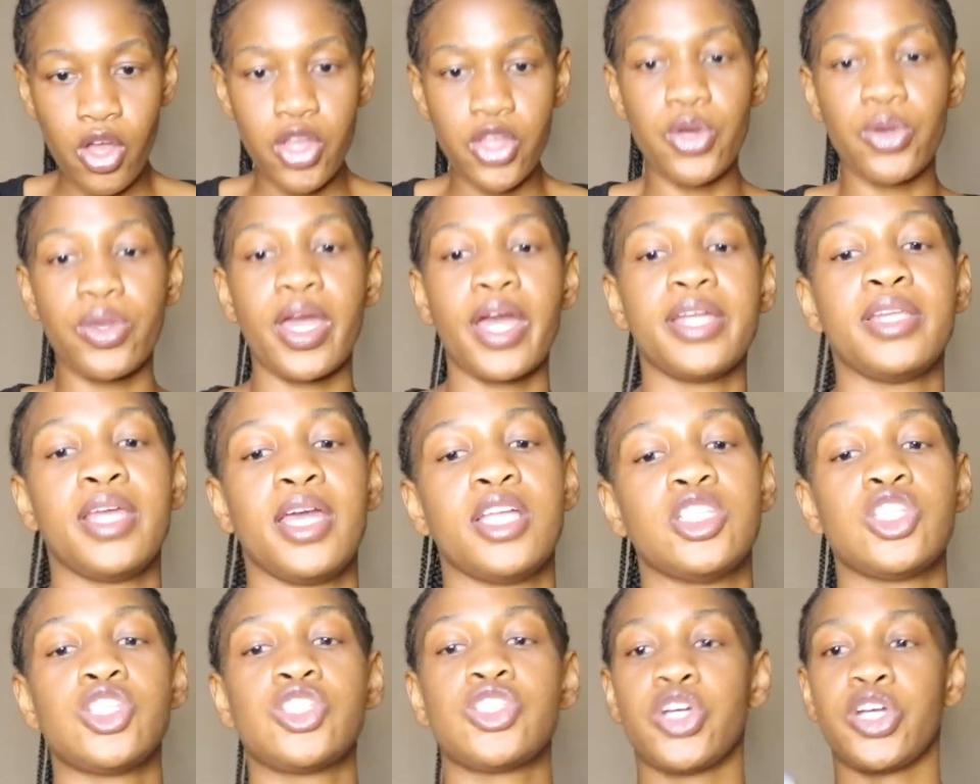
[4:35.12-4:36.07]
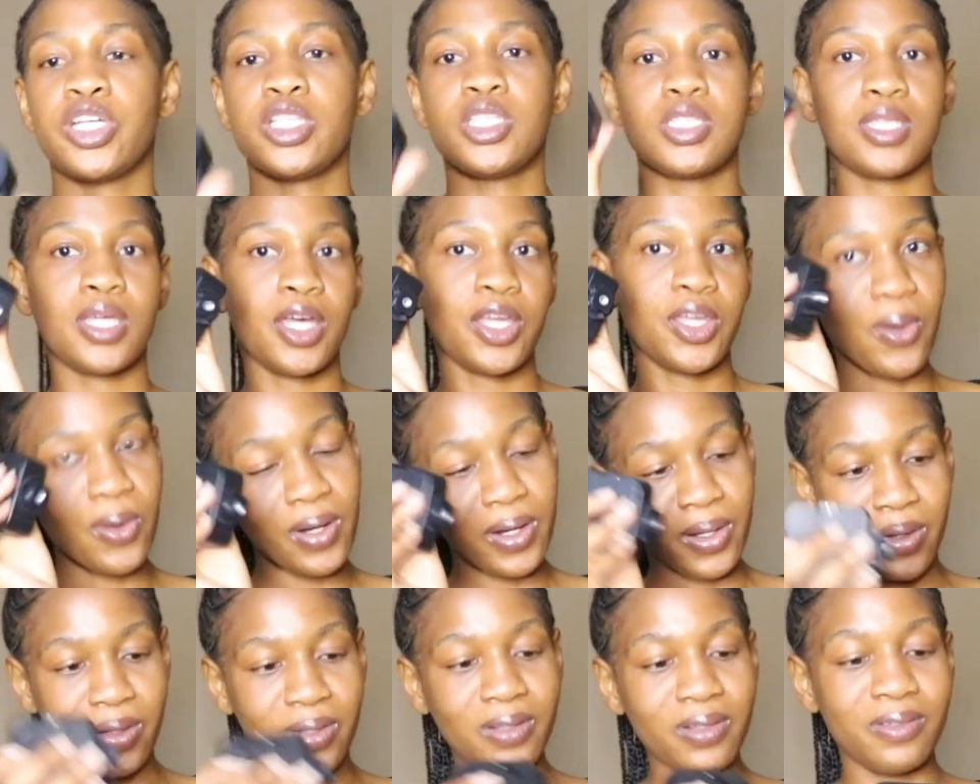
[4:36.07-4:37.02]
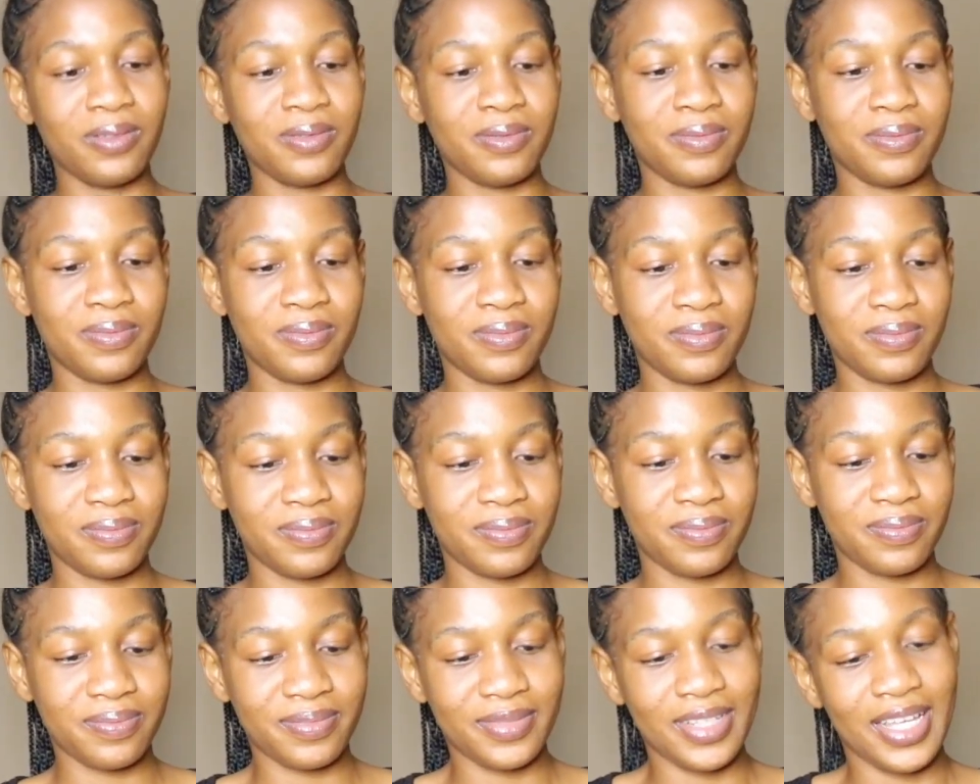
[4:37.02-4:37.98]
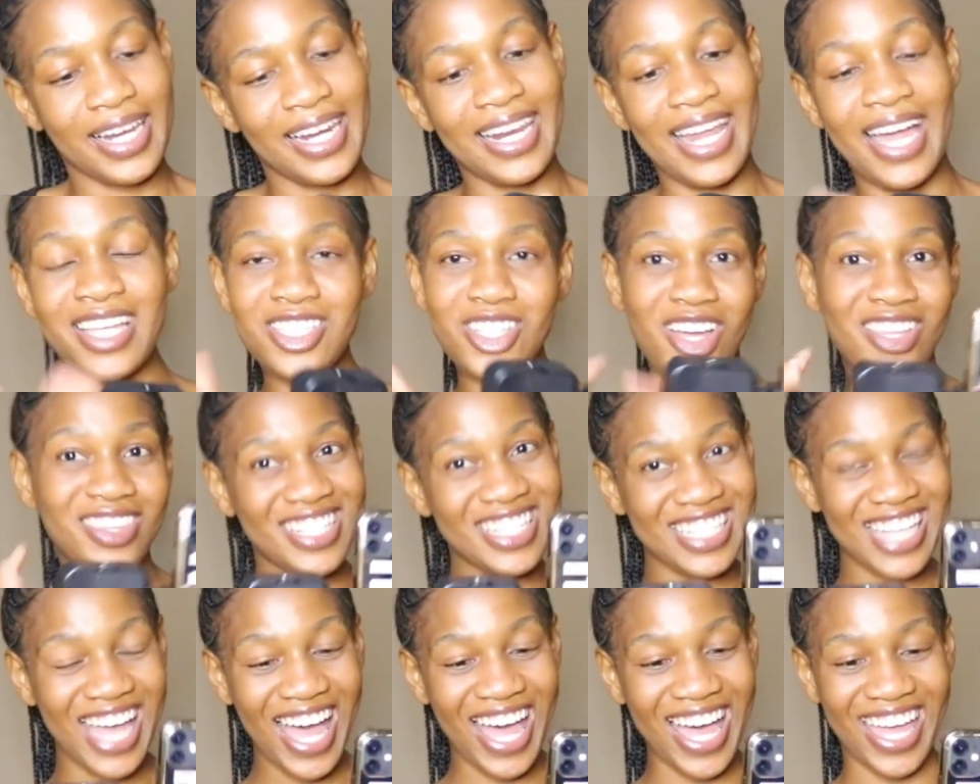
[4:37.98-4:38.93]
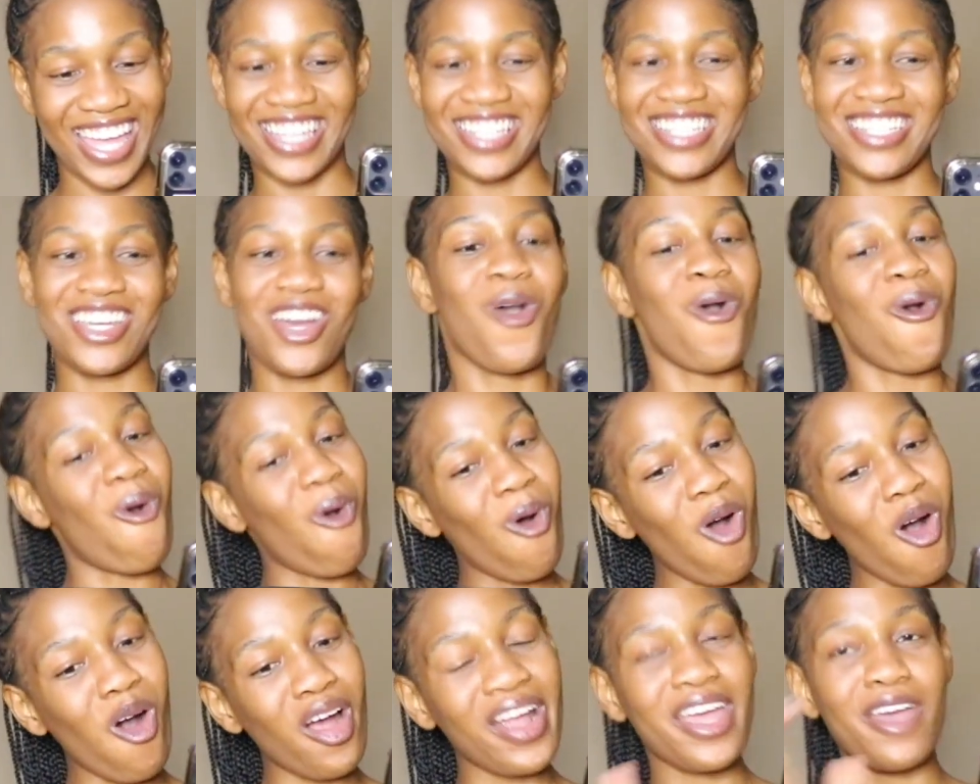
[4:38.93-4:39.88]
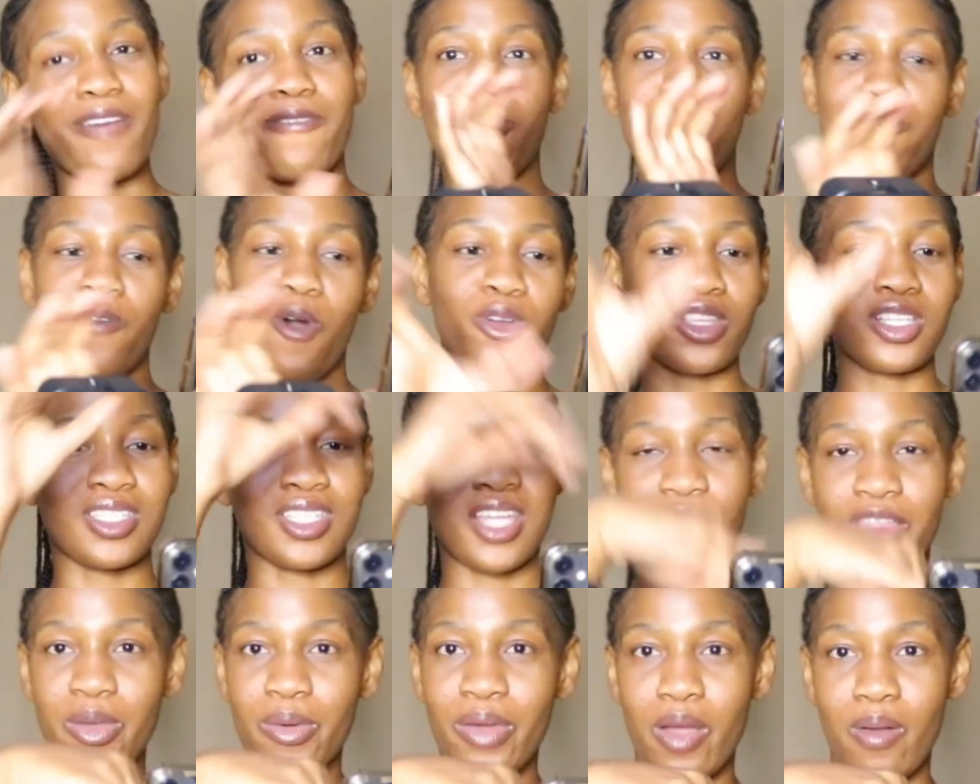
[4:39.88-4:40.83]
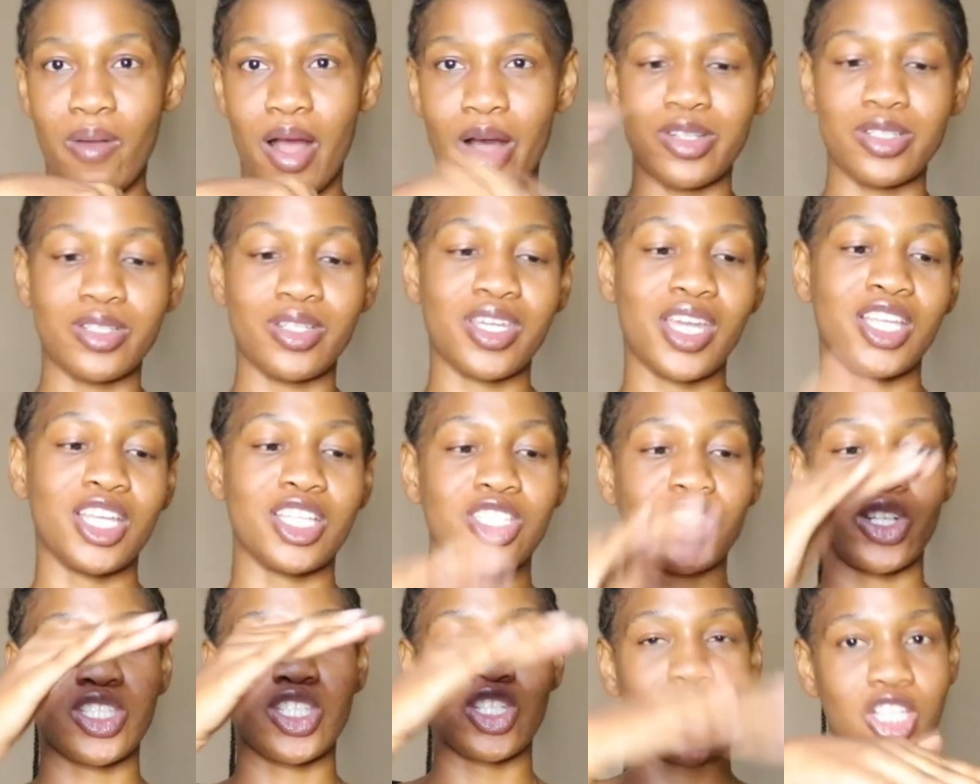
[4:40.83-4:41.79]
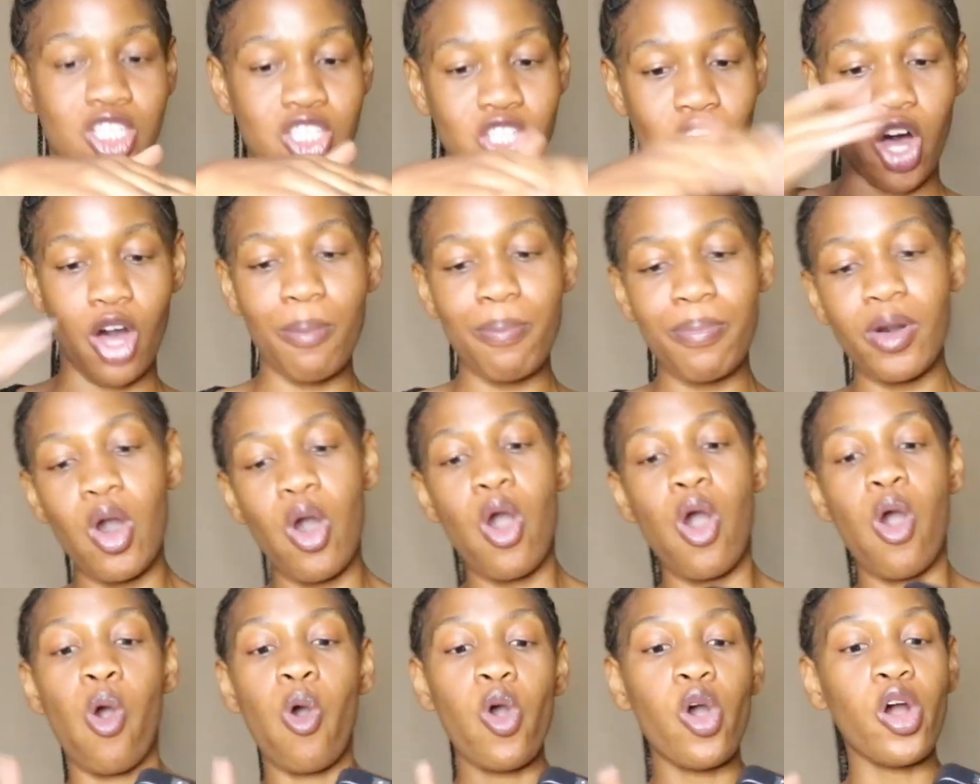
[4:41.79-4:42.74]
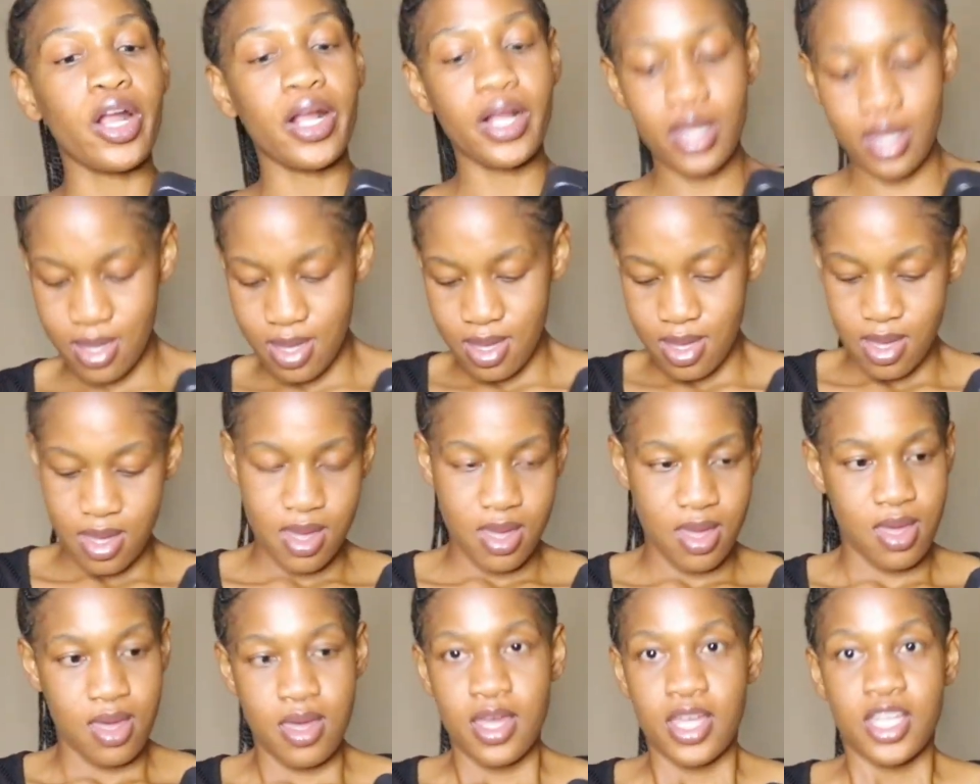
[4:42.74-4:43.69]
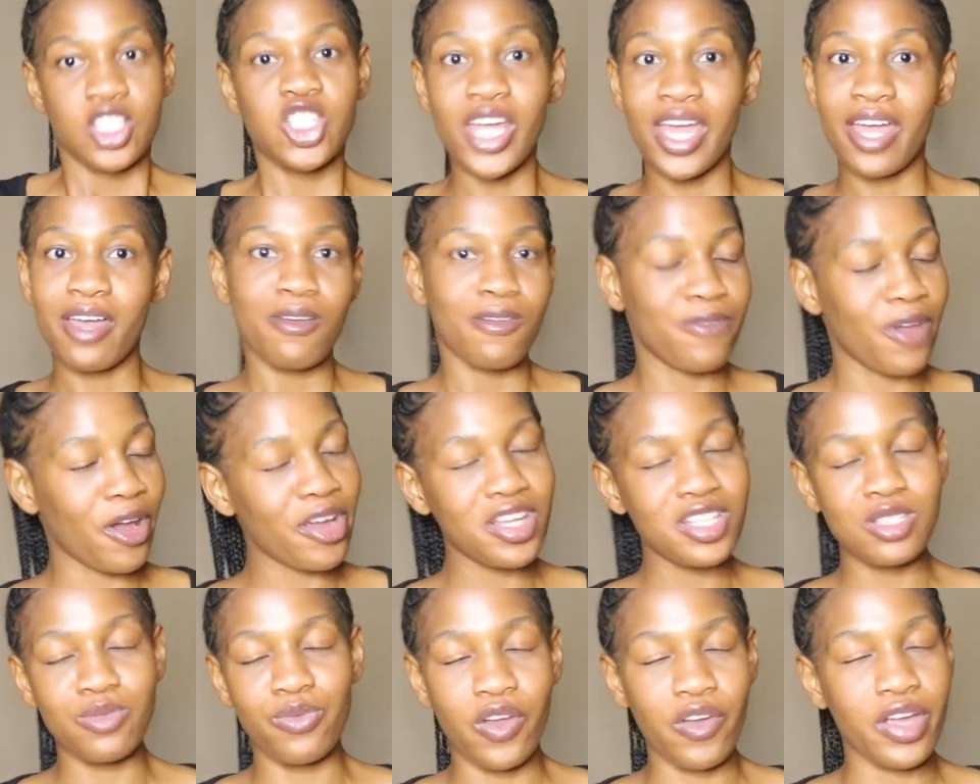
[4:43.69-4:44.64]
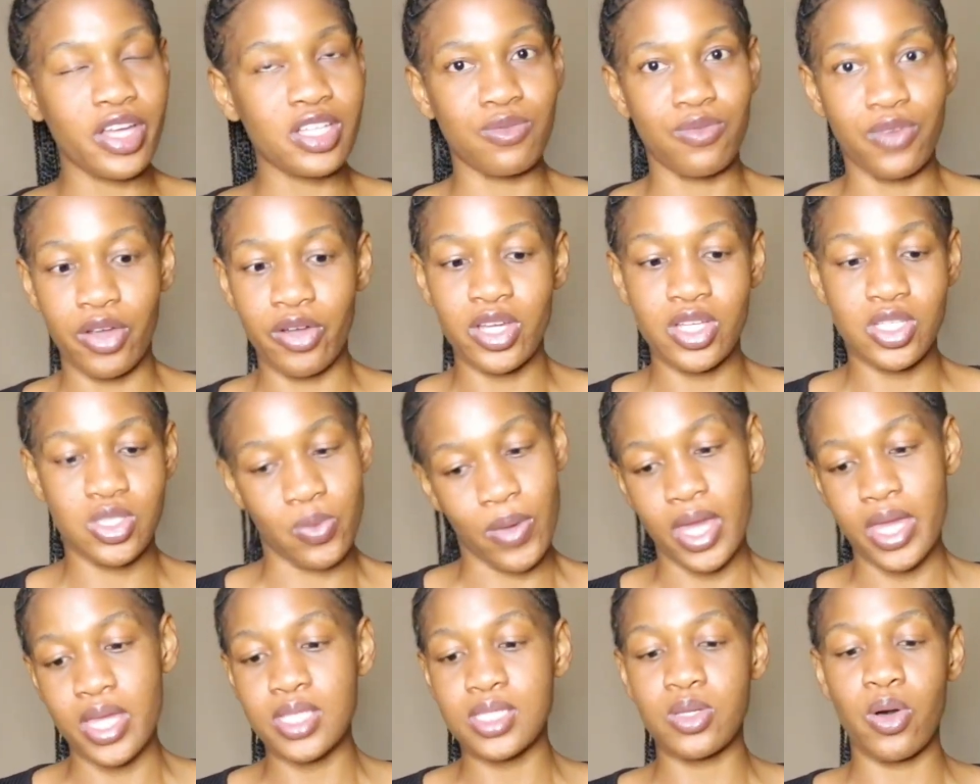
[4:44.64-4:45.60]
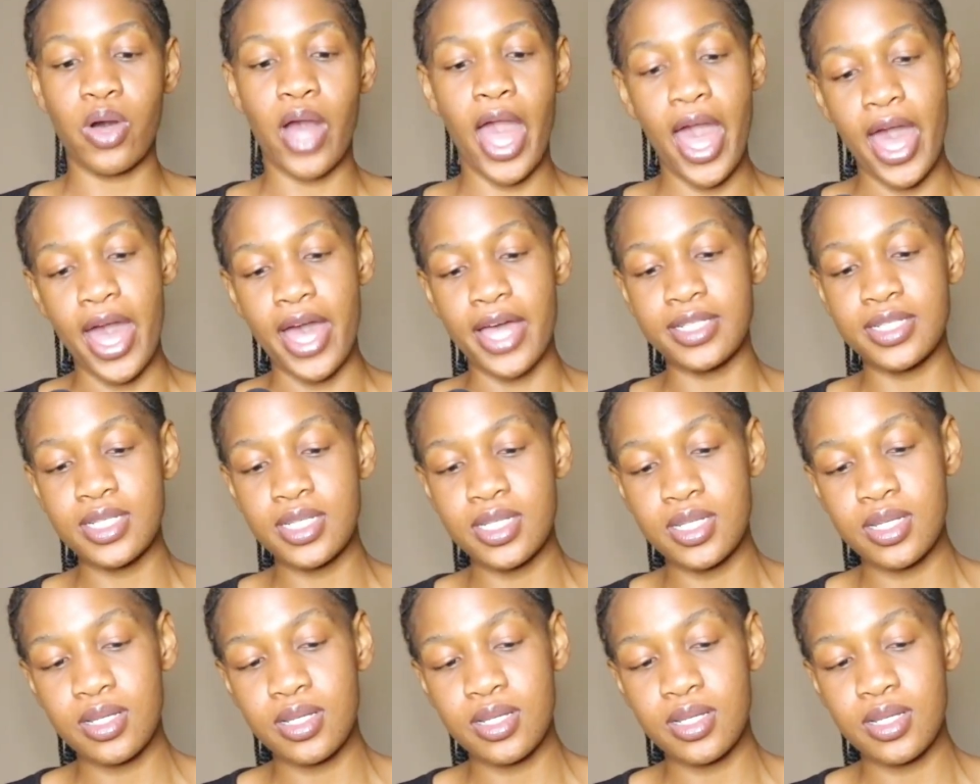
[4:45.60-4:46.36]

you can insert your little light on the side, or if your phone is the other way around, you can insert it on top, or various ways. And